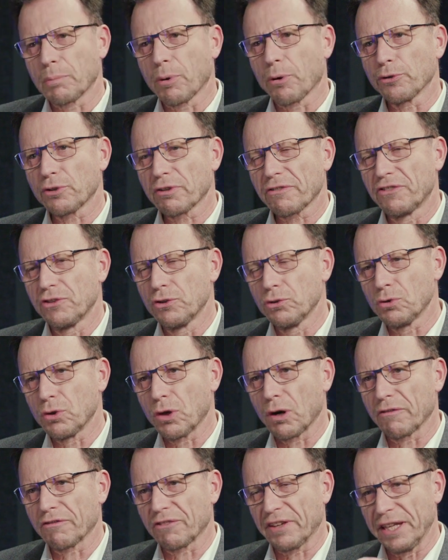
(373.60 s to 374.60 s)
the point of view
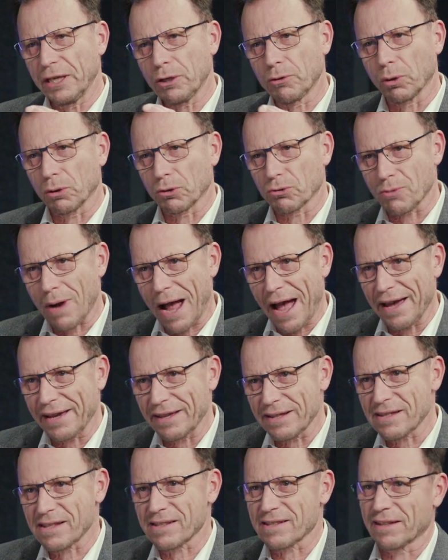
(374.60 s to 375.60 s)
of equal
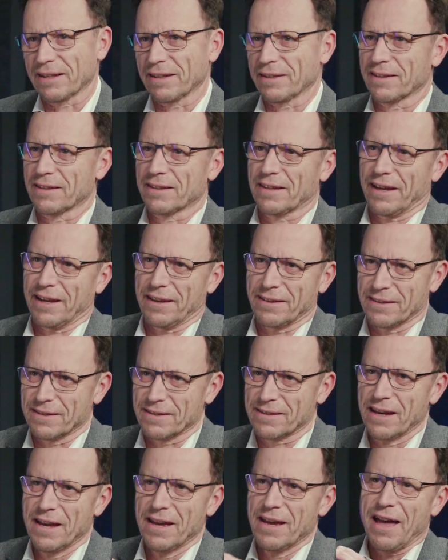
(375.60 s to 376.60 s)
rights,
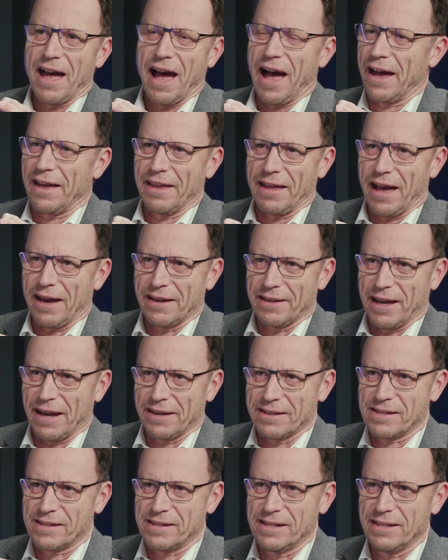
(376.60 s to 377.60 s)
and I
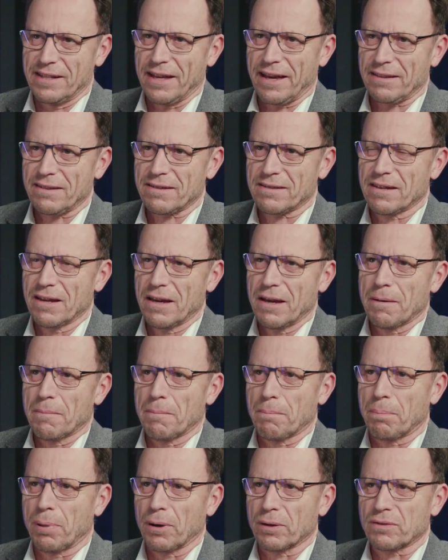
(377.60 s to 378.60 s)
see that,
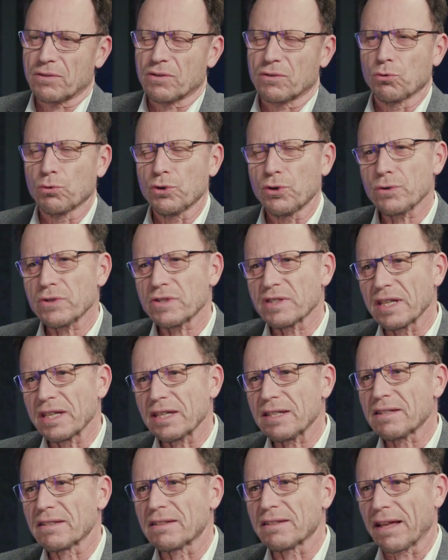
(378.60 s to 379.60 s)
but do you
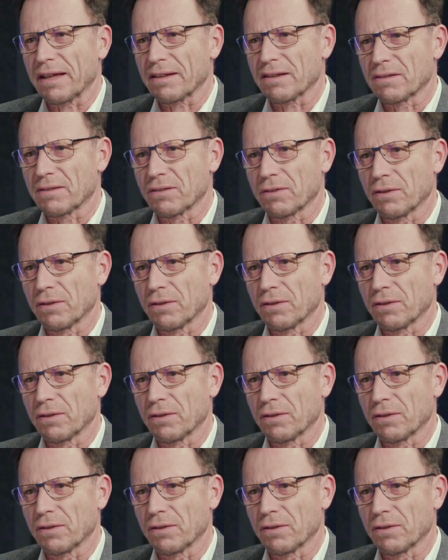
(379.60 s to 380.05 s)
think that